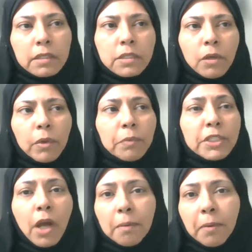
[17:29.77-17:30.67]
So when we
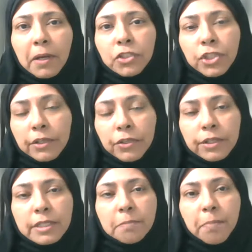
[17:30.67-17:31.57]
talk about gender
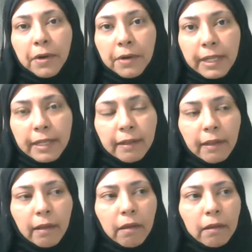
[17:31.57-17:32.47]
disparity,
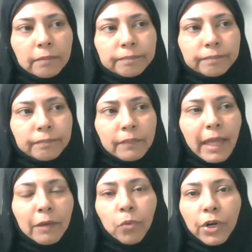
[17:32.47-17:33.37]

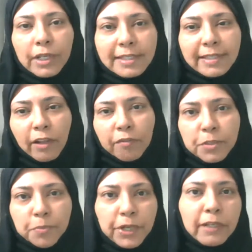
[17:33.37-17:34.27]
that word itself
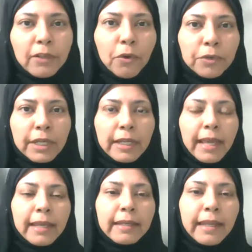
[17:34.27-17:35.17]
is pretty loaded,
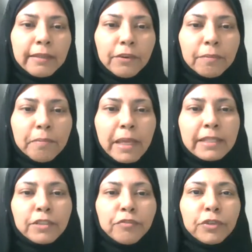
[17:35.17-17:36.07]
and there are many
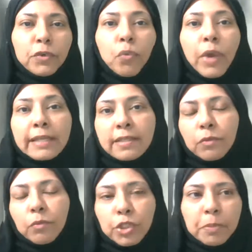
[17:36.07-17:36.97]
different ways
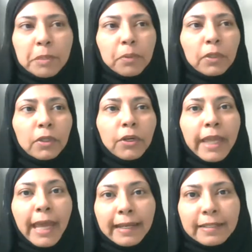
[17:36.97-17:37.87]
in which people look
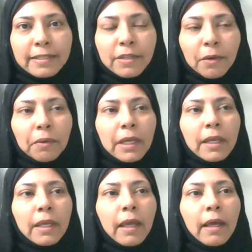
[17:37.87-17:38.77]
at it. So
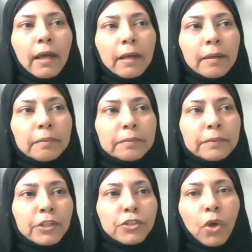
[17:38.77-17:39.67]

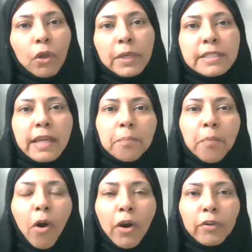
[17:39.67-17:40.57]
there's always that
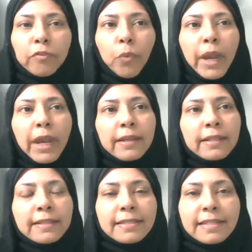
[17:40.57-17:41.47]
part of where
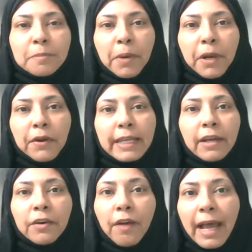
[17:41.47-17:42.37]
did this disparity
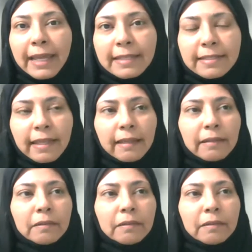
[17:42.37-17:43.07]
arise?